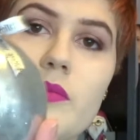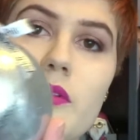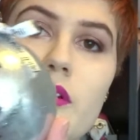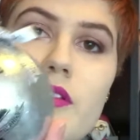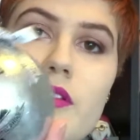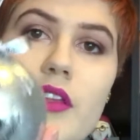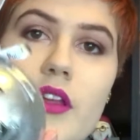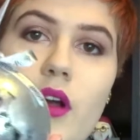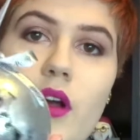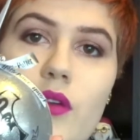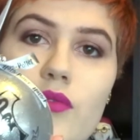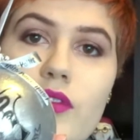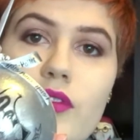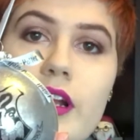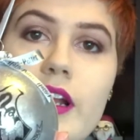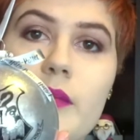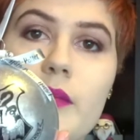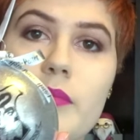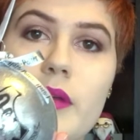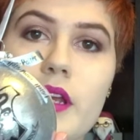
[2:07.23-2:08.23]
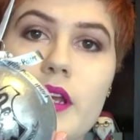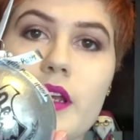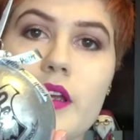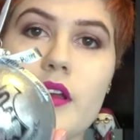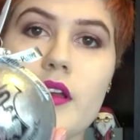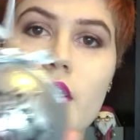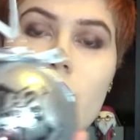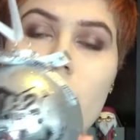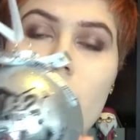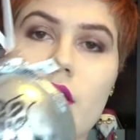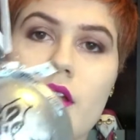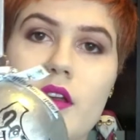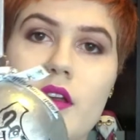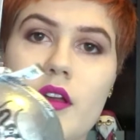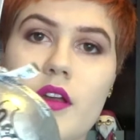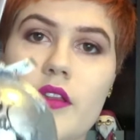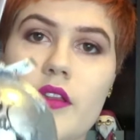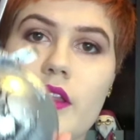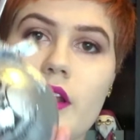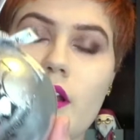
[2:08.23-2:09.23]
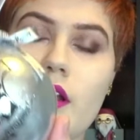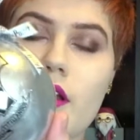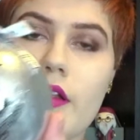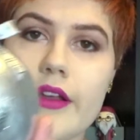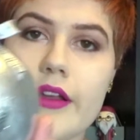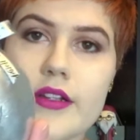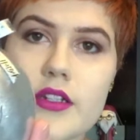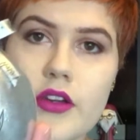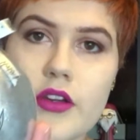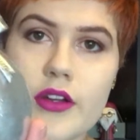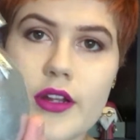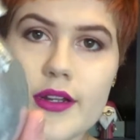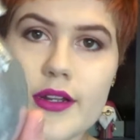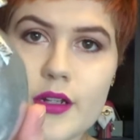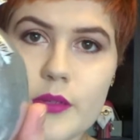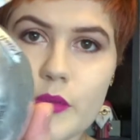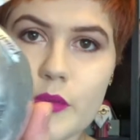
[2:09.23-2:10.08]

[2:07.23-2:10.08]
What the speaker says: because they are really big. They're not like tiny little